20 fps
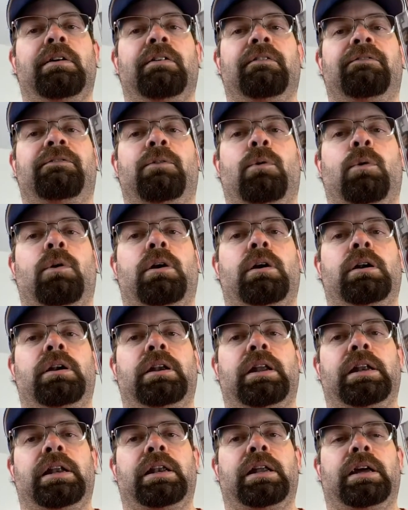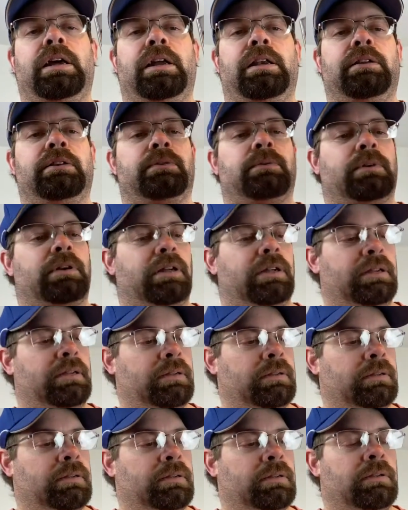$4.99 is what I
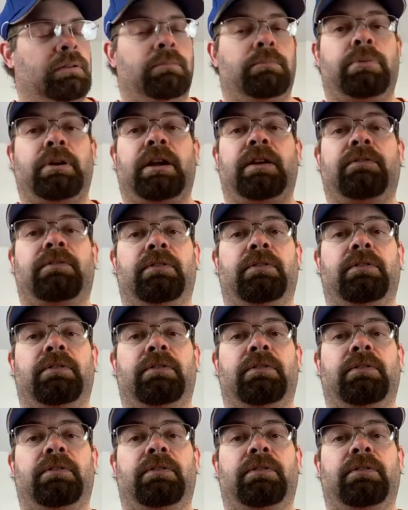paid